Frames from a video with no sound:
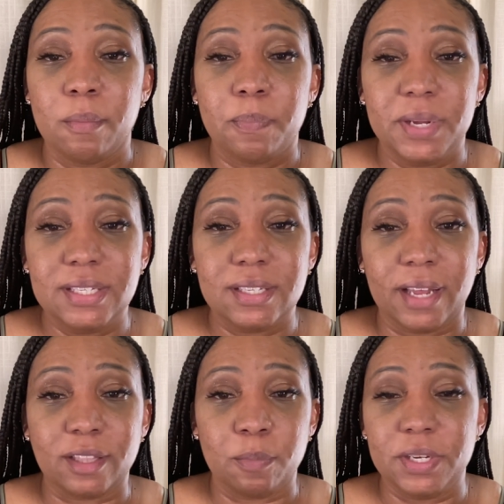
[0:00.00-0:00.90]
pizza,
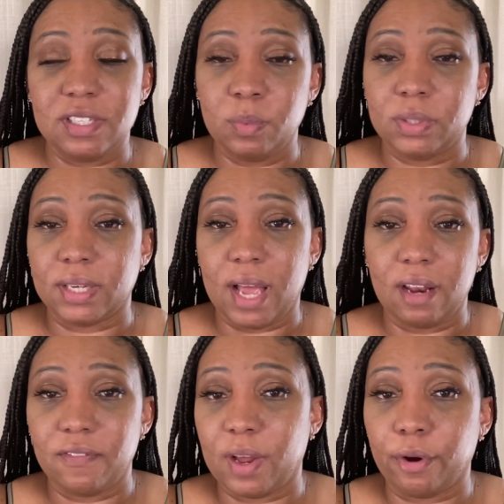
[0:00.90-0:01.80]
like the pizza with the
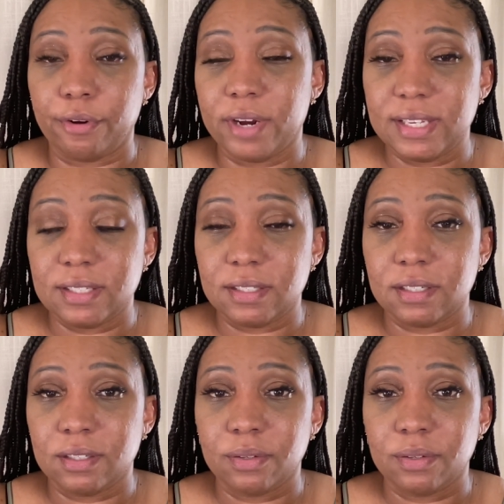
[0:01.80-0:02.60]
cauliflower crust,